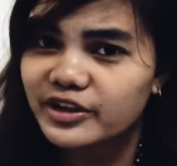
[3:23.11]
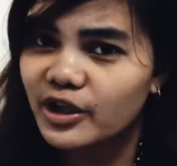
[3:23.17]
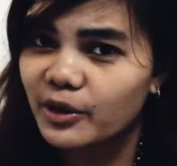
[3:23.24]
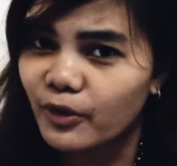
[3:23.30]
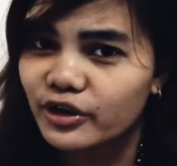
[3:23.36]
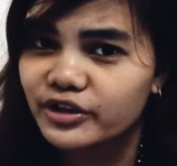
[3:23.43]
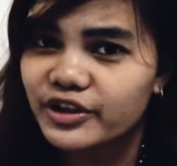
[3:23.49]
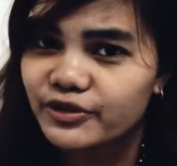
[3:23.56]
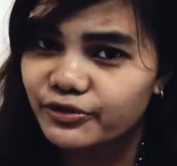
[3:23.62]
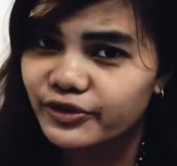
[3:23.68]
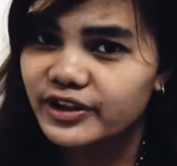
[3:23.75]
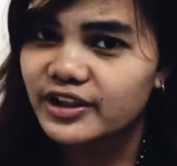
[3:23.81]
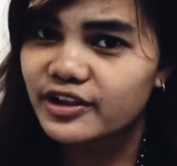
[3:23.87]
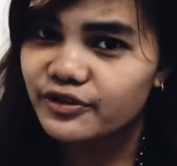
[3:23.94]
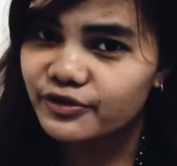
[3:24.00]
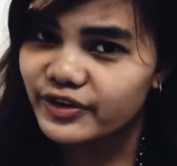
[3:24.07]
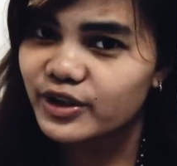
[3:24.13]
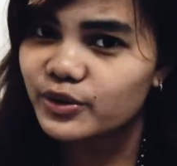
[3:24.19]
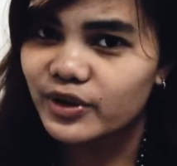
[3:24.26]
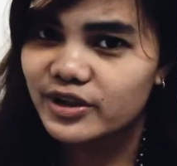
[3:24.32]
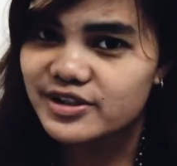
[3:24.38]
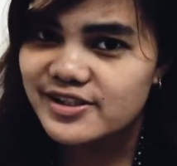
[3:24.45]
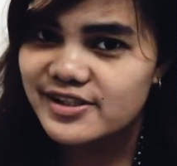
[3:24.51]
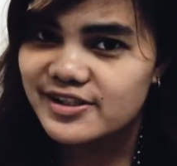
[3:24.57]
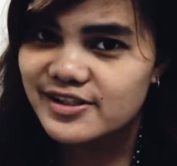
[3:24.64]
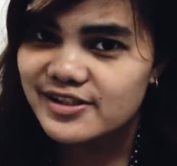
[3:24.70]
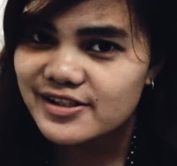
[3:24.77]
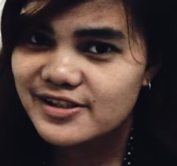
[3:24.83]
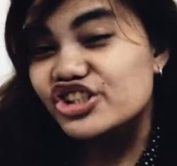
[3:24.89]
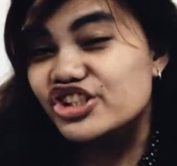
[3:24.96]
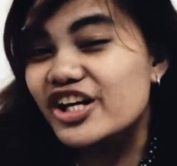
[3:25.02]
among different individuals,
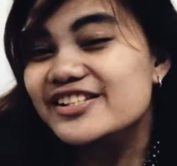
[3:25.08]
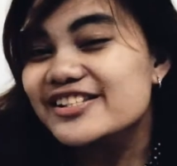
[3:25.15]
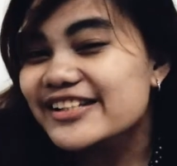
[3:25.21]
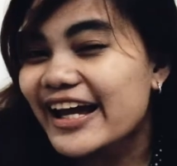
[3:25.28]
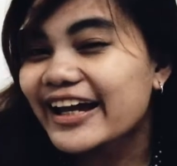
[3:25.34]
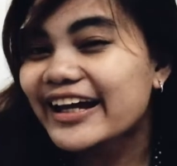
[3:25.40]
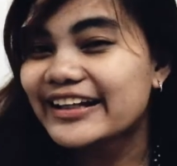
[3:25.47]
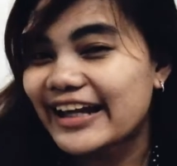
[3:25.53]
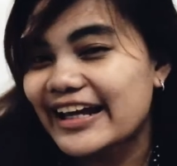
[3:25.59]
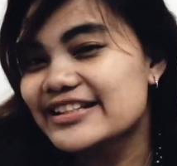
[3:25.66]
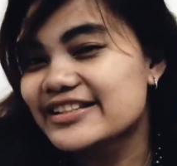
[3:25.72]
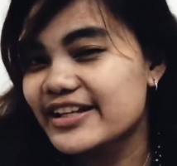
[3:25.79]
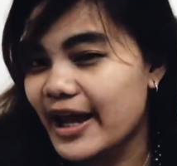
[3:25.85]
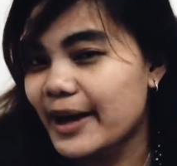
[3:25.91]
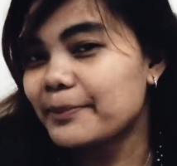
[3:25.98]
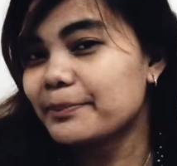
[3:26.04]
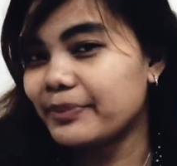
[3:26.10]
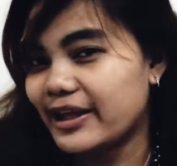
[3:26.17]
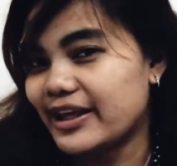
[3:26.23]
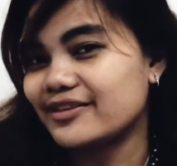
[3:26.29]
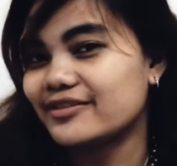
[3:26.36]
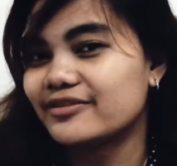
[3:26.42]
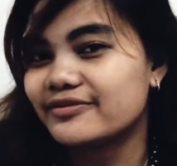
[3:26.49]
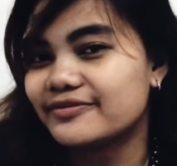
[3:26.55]
just like an ATM pin,